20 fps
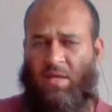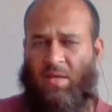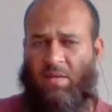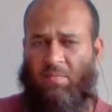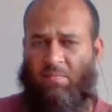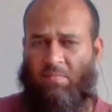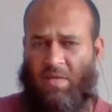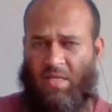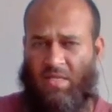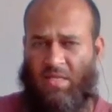
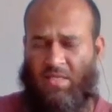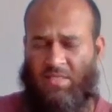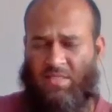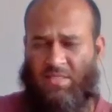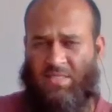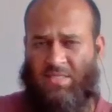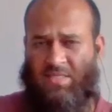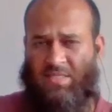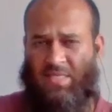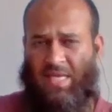
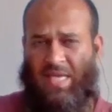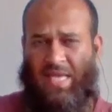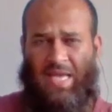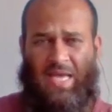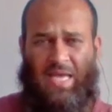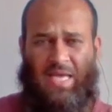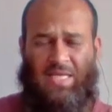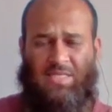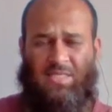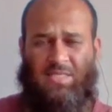millets,
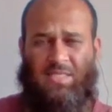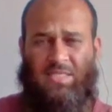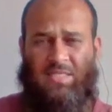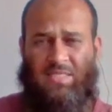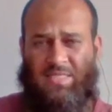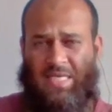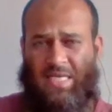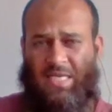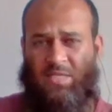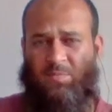and
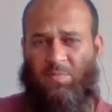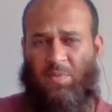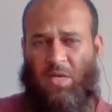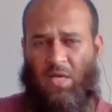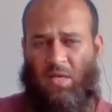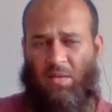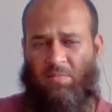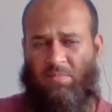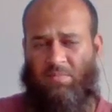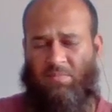date
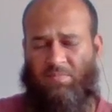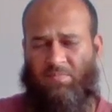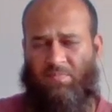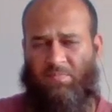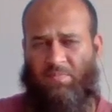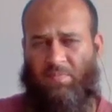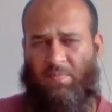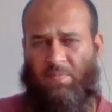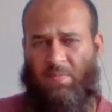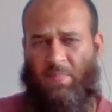palm.
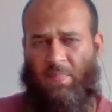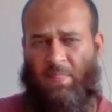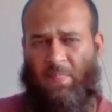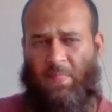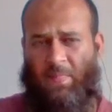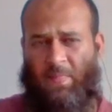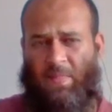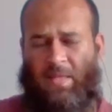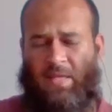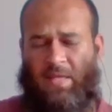
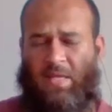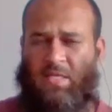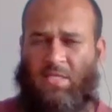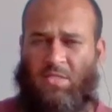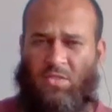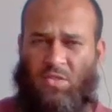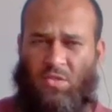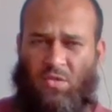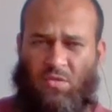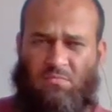
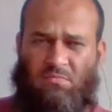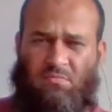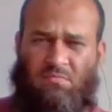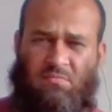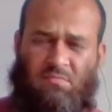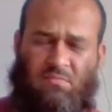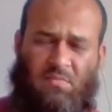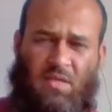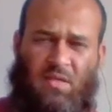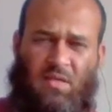So
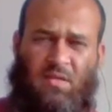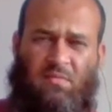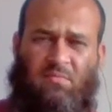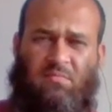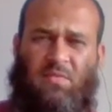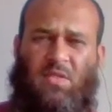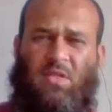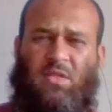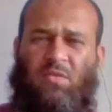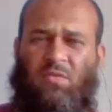
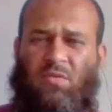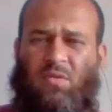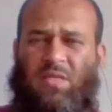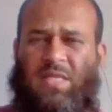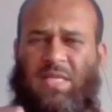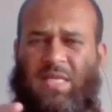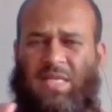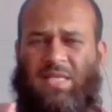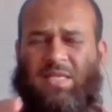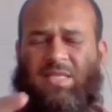you
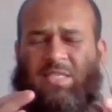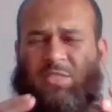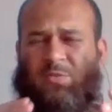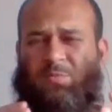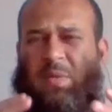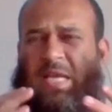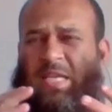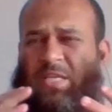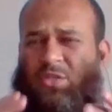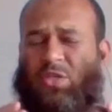need
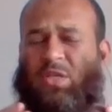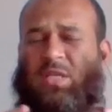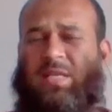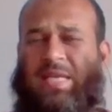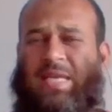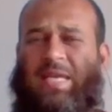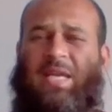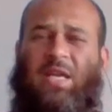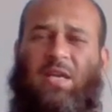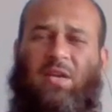spatial
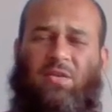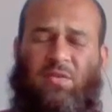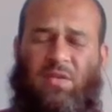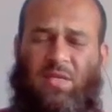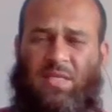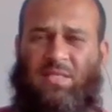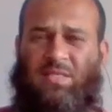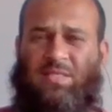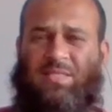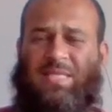care
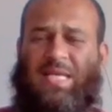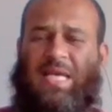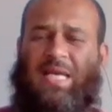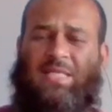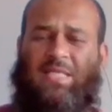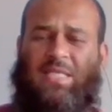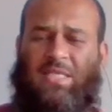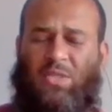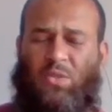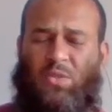in
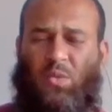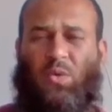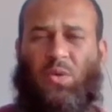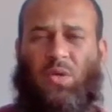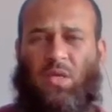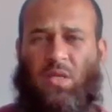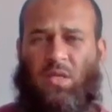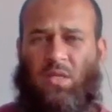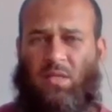sandy soil.